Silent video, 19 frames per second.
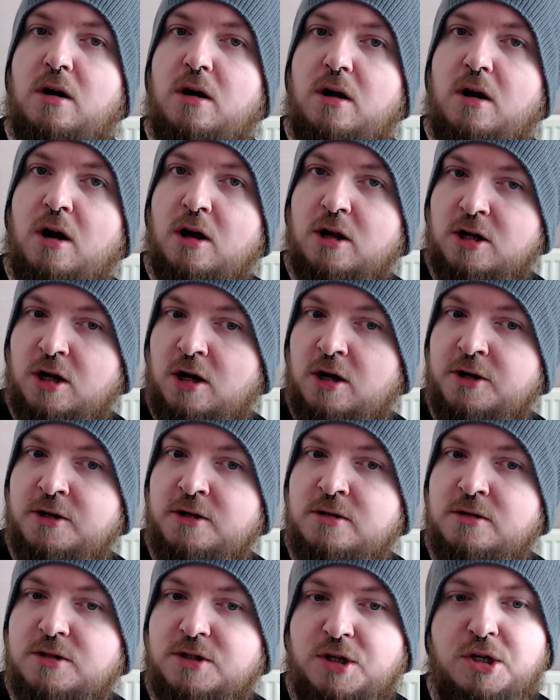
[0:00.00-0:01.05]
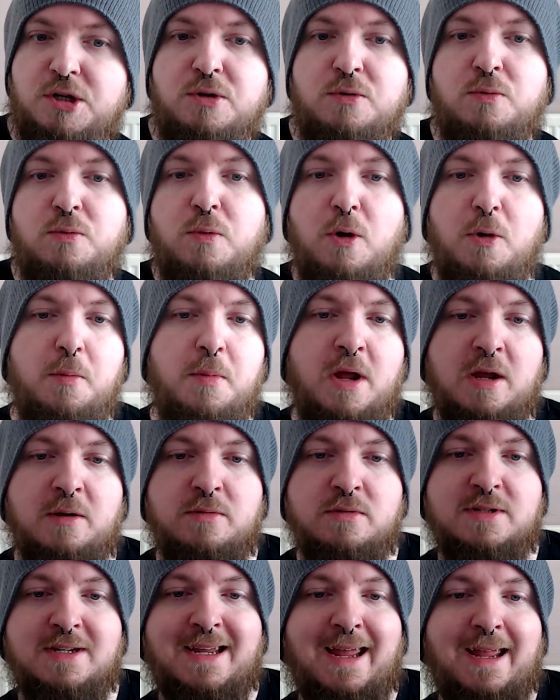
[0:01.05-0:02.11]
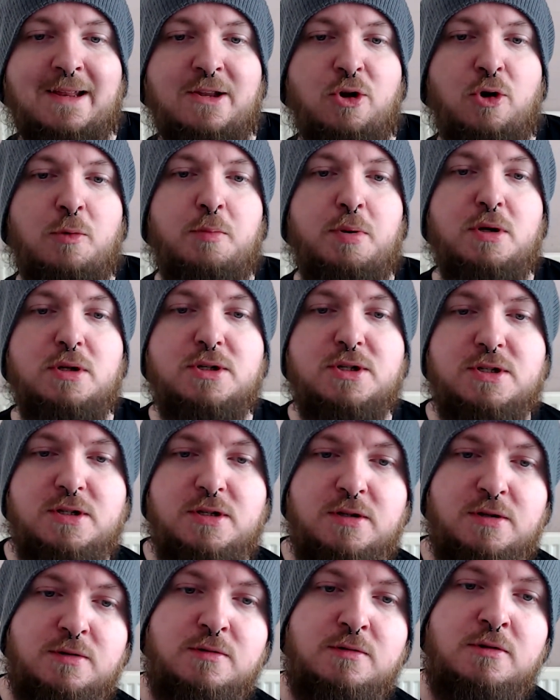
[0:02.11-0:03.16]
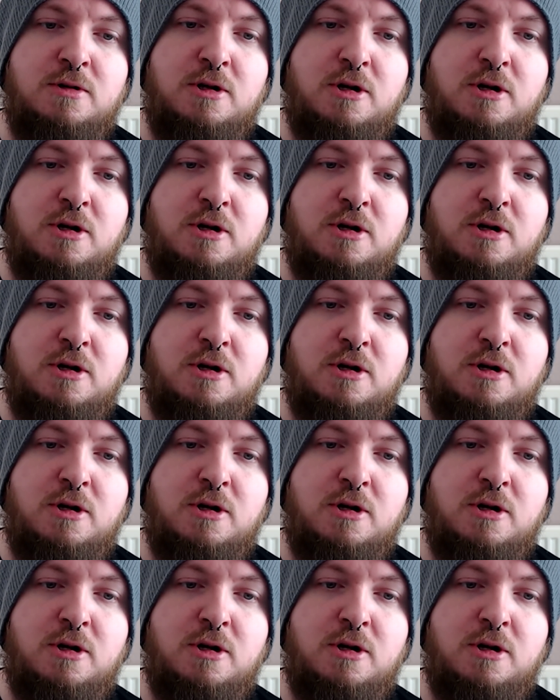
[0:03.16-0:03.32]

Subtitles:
Arcana. So you won't be able to gain your +2